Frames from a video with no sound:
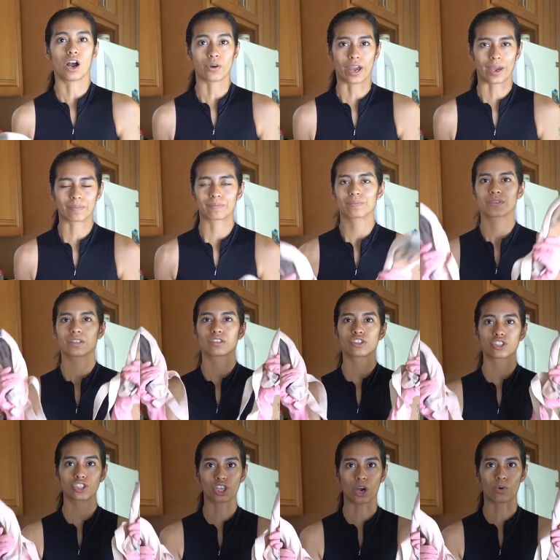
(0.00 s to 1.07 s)
Okay,
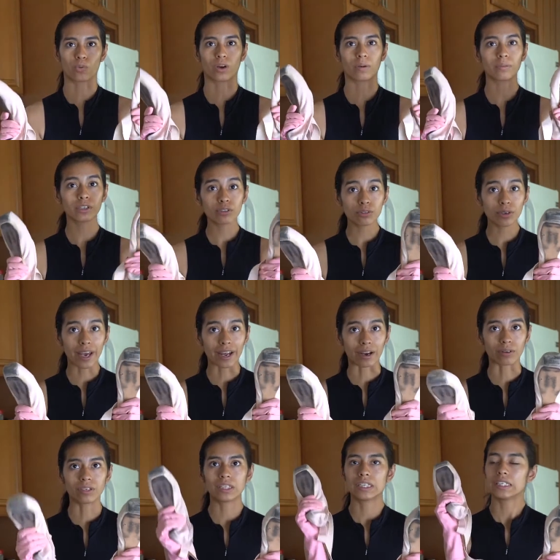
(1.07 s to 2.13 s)
so what I'm gonna do
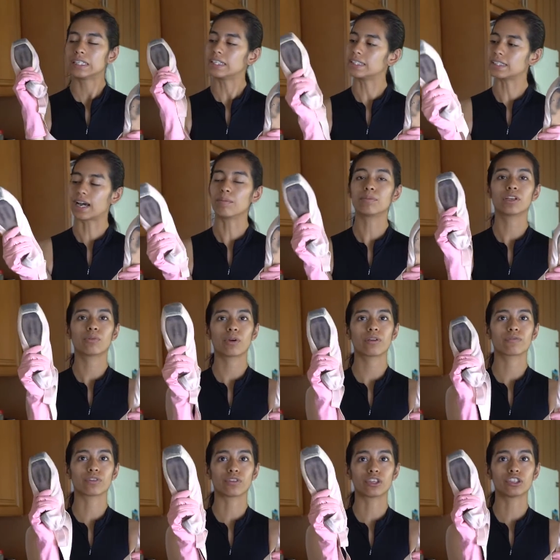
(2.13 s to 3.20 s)
now is I'm gonna
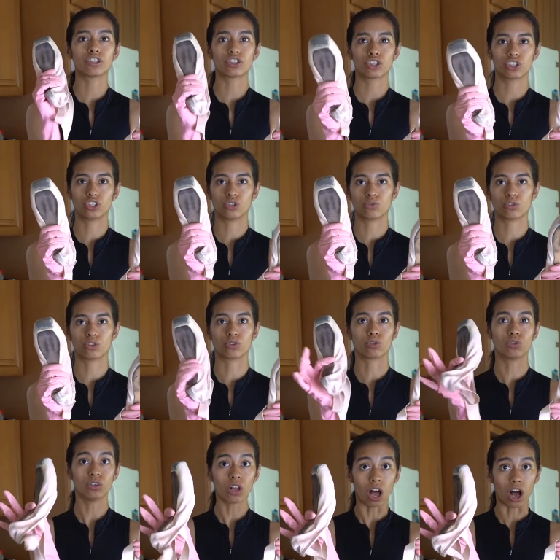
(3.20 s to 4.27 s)
wait for this shoe to
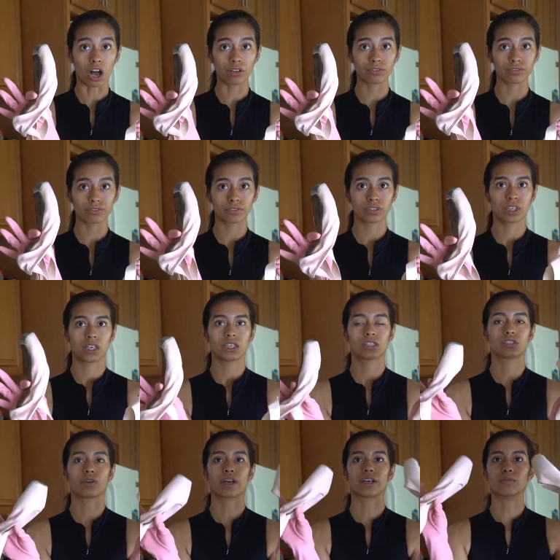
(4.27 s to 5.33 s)
cool off
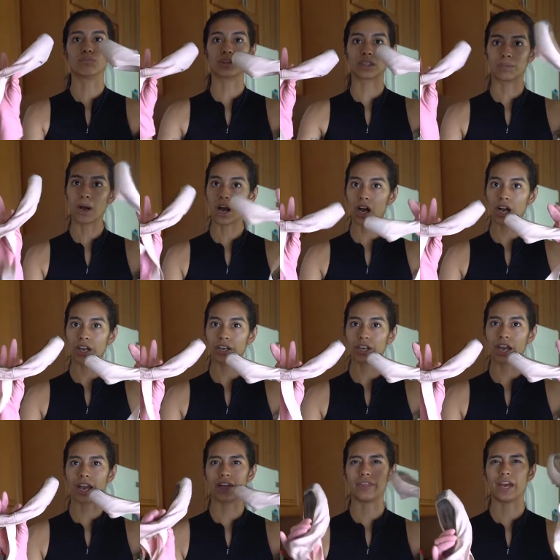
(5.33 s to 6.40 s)
so I can put them on
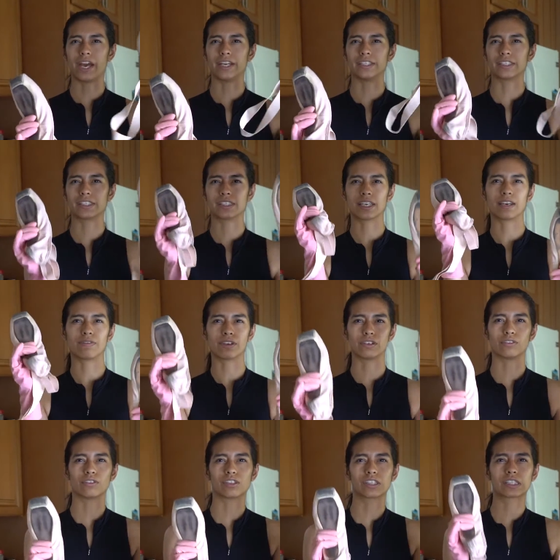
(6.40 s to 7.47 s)
and then see if
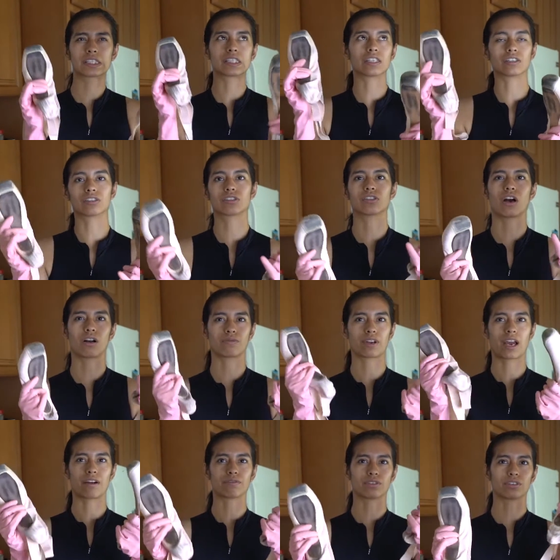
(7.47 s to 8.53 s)
it's still soft
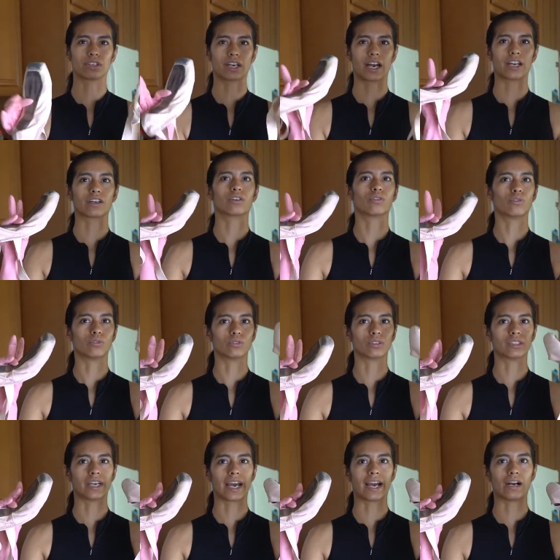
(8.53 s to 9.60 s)
after it kind of cools
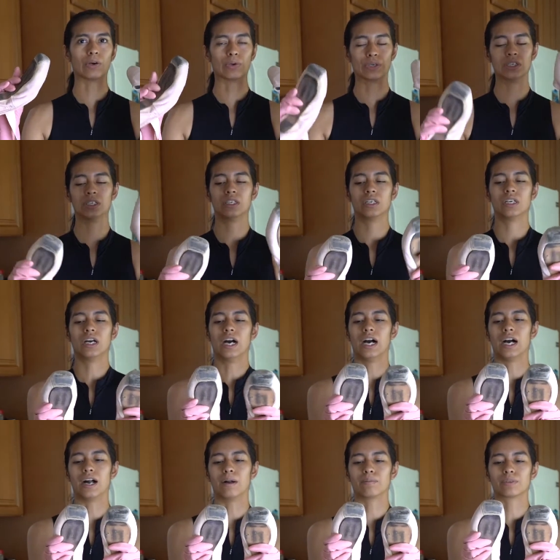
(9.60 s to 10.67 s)
down.
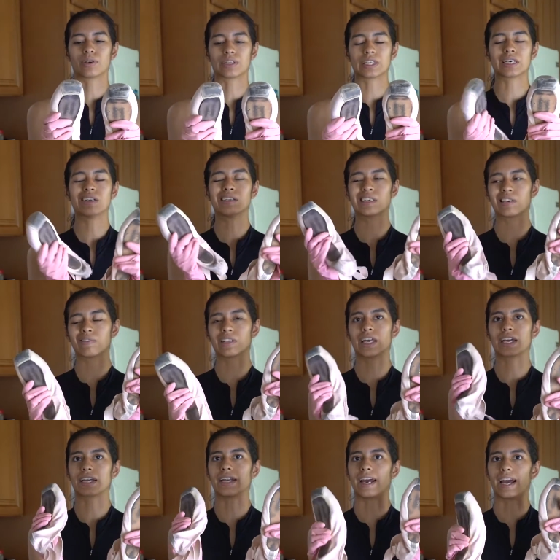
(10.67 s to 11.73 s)
So I think I'll give it
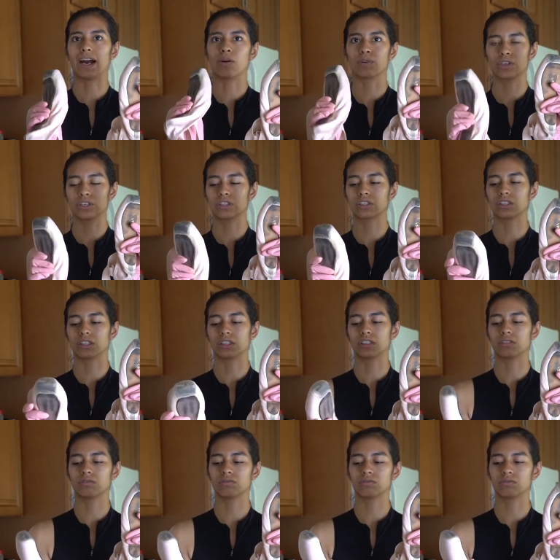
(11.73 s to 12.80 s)
like an hour to